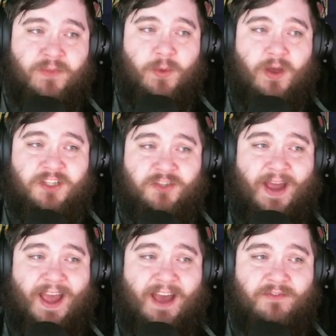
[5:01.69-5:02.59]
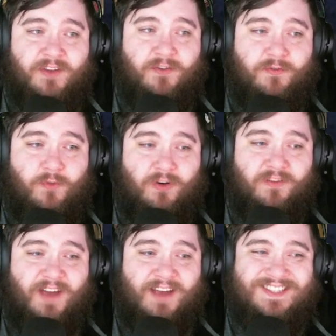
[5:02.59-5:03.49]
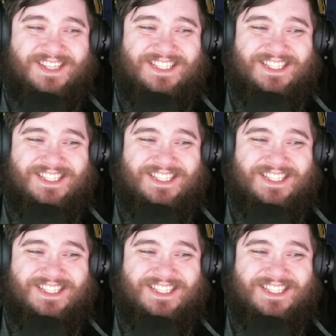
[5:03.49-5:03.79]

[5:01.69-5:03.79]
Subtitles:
We also have 4, 5, 6,